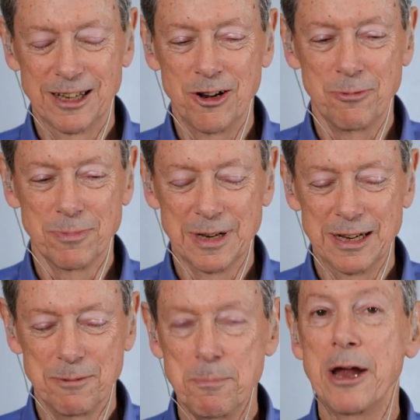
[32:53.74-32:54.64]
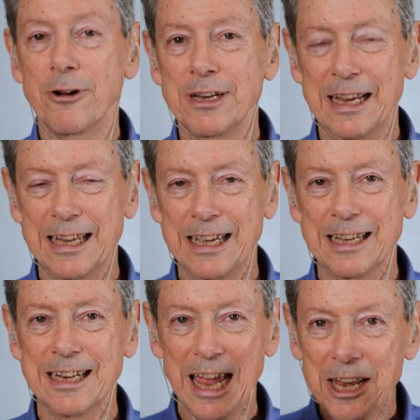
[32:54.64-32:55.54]
you know marinating
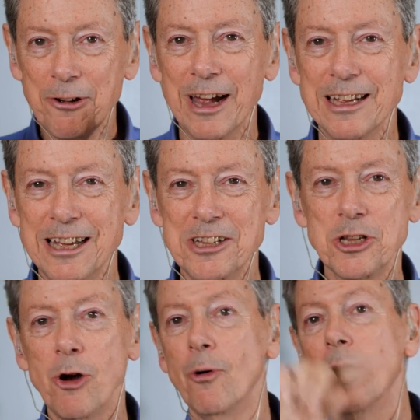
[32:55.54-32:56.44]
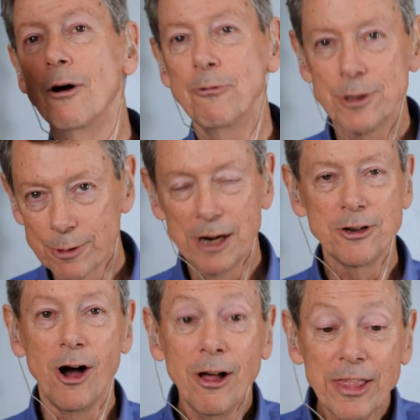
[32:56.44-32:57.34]
in anyway so with regard
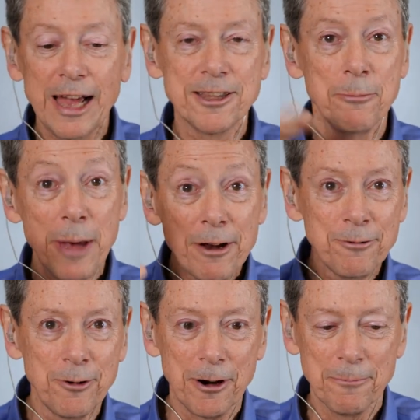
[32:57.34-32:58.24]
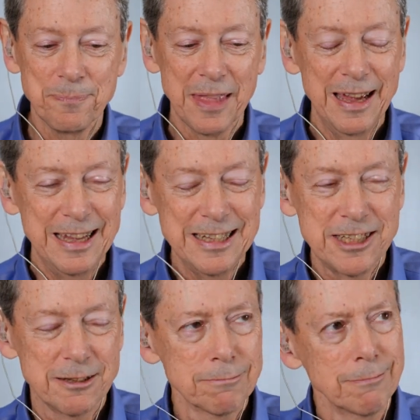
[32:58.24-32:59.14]
to all that the metaphor
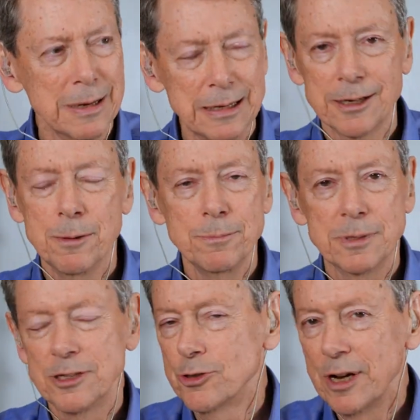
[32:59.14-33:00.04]
is come is